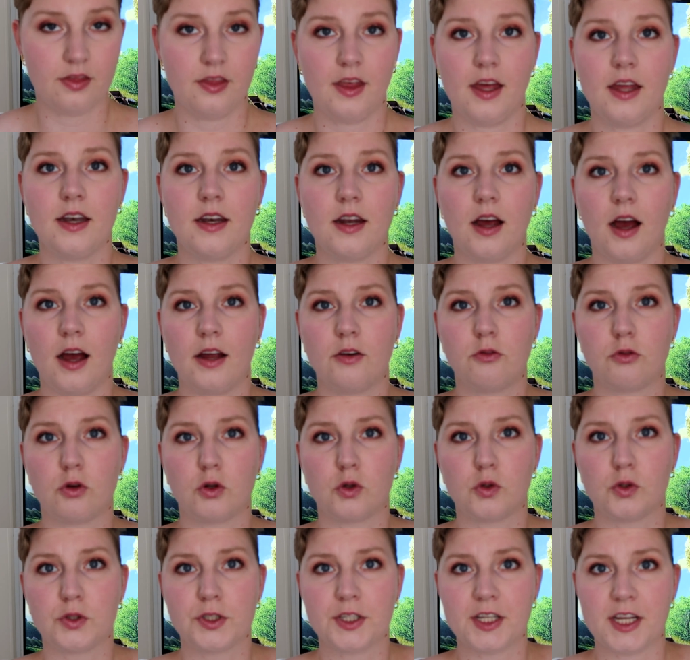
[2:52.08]
Then I
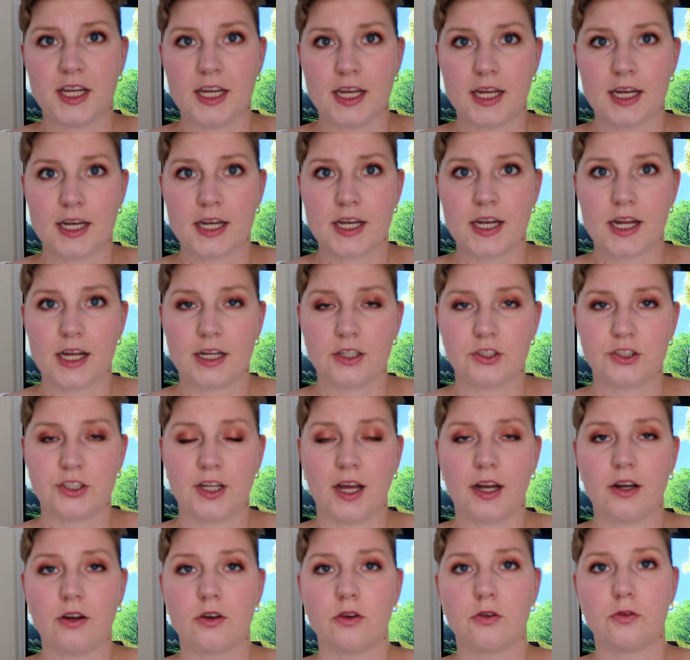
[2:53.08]
rolled in a
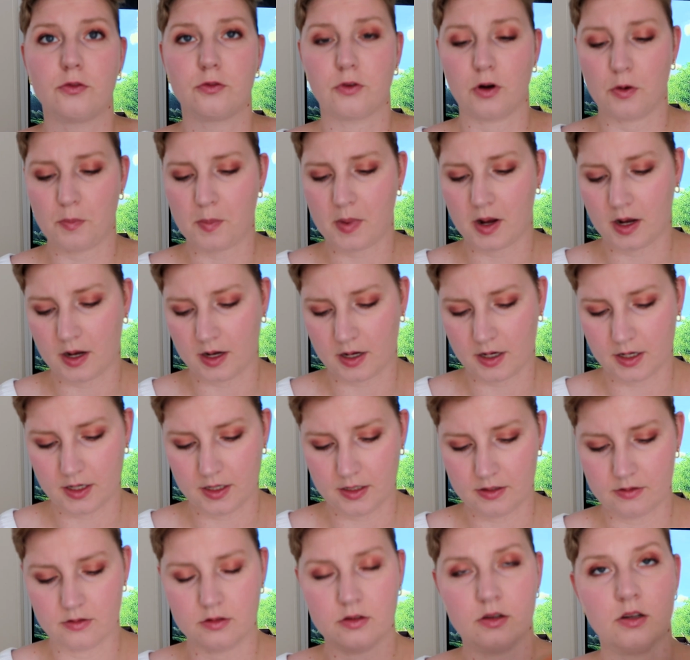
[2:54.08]
shadow from
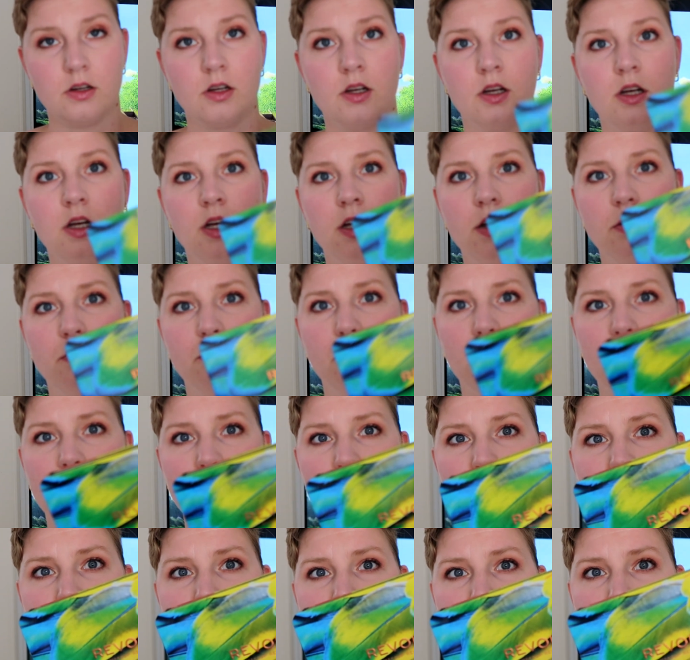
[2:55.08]
my
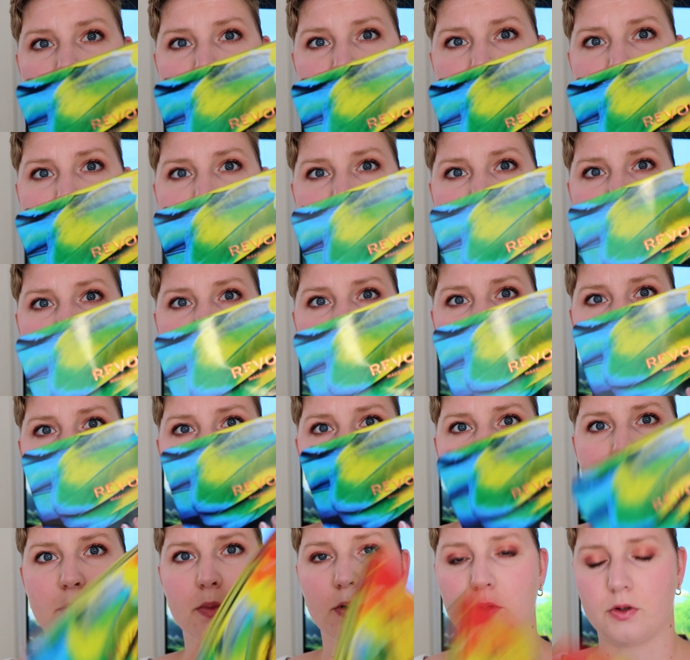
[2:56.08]
Makeup Revolution
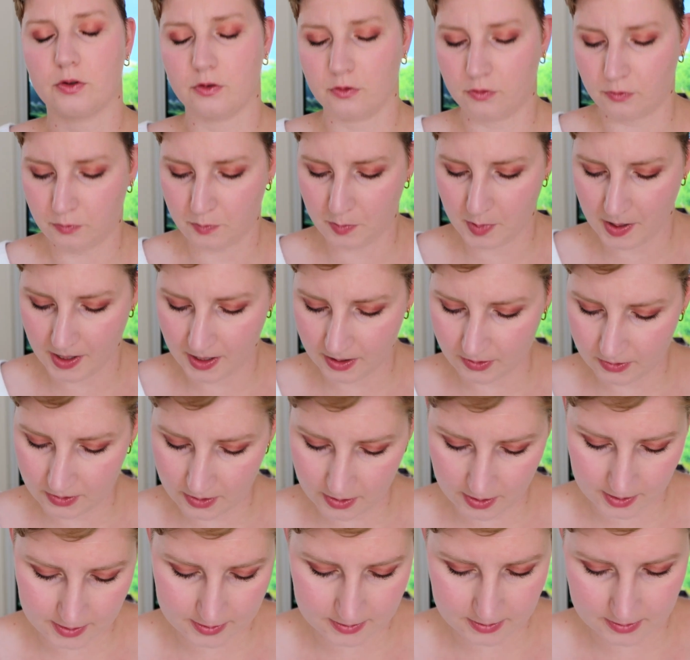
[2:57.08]
Bird of
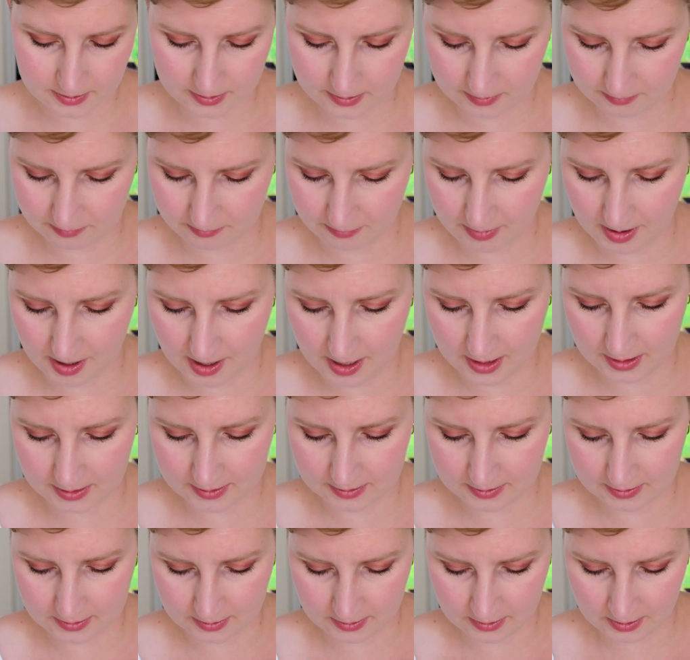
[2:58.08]
Paradise
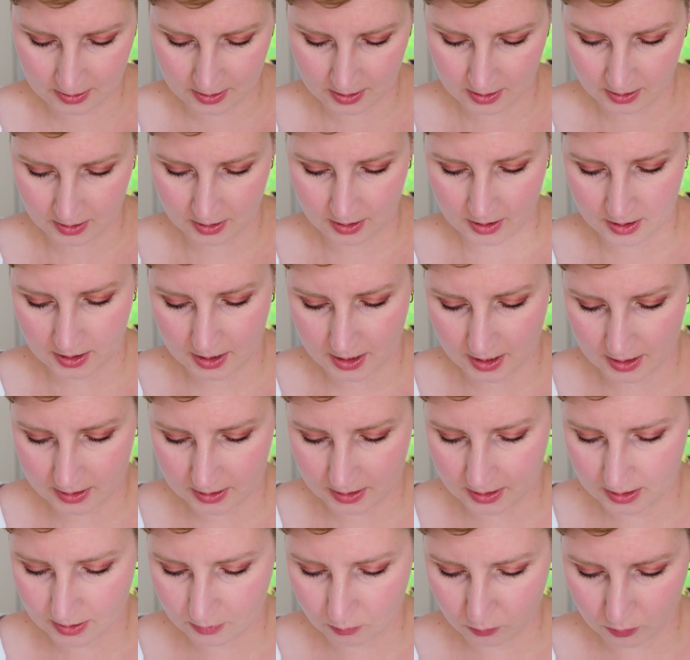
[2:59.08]
palette,
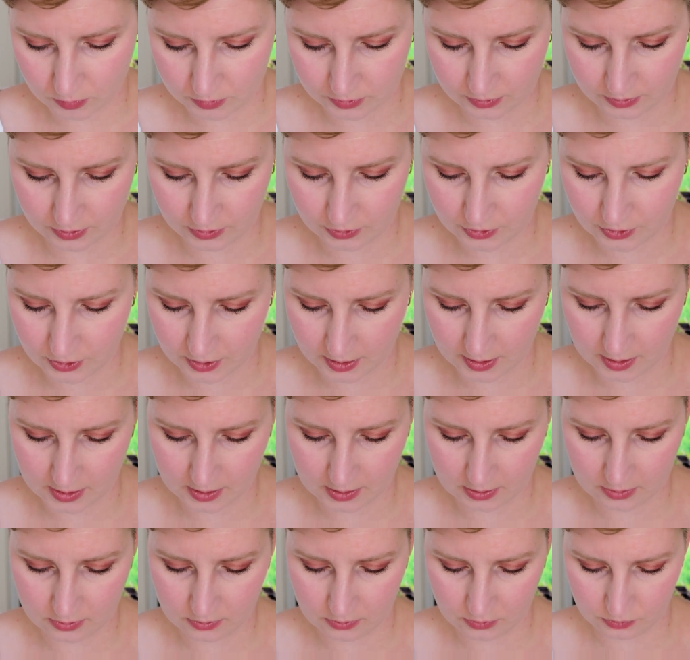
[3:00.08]
and it was the
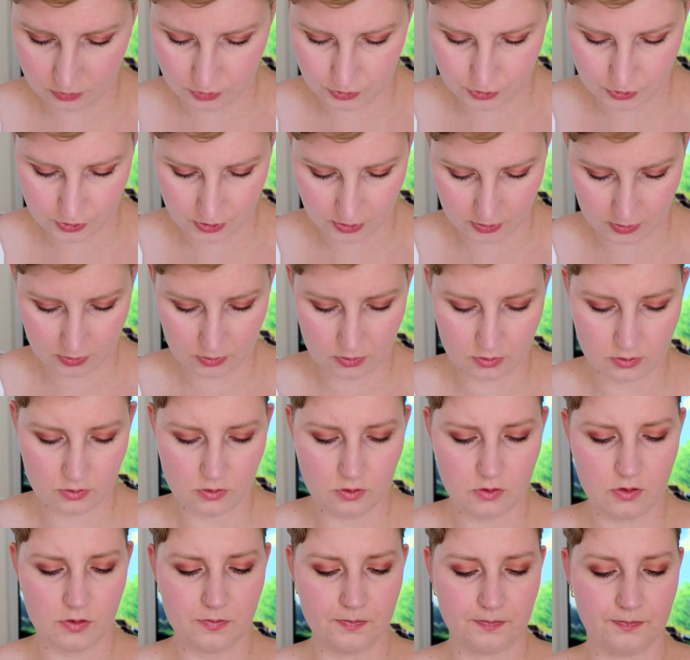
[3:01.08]
shade
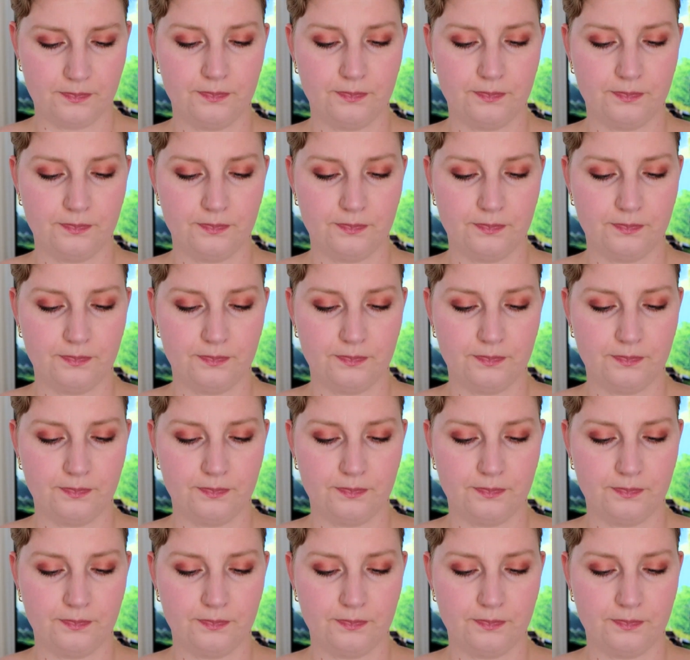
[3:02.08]
Jungle,